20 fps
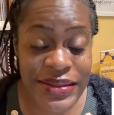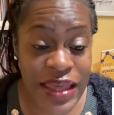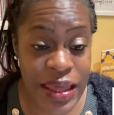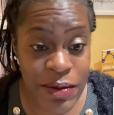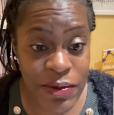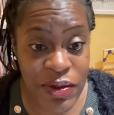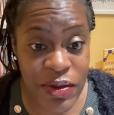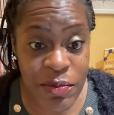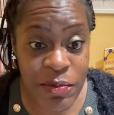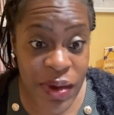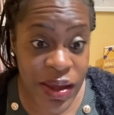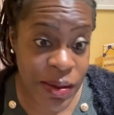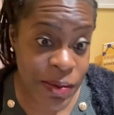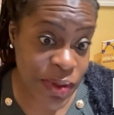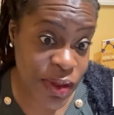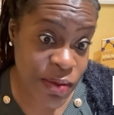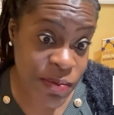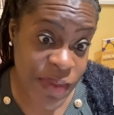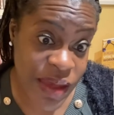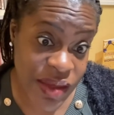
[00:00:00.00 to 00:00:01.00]
that you
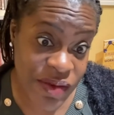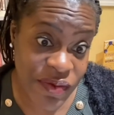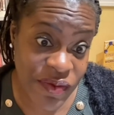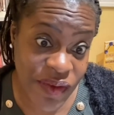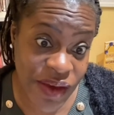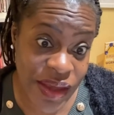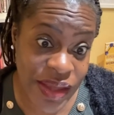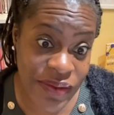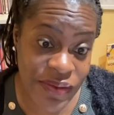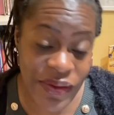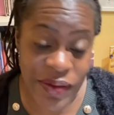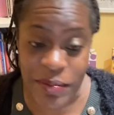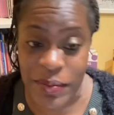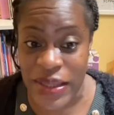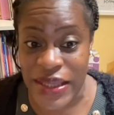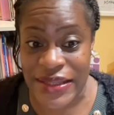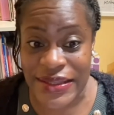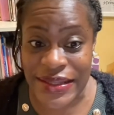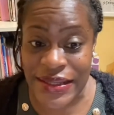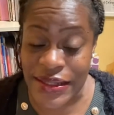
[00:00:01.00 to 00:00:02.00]
may find them
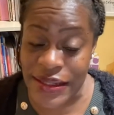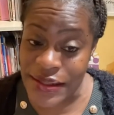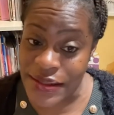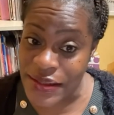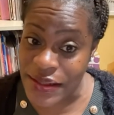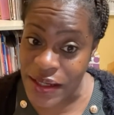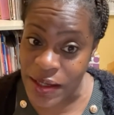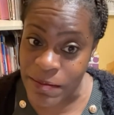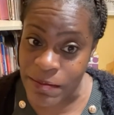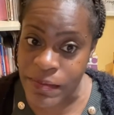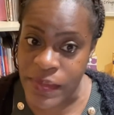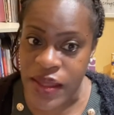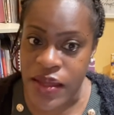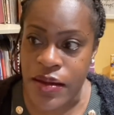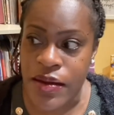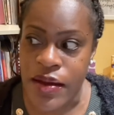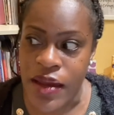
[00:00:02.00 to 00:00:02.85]
is in a gym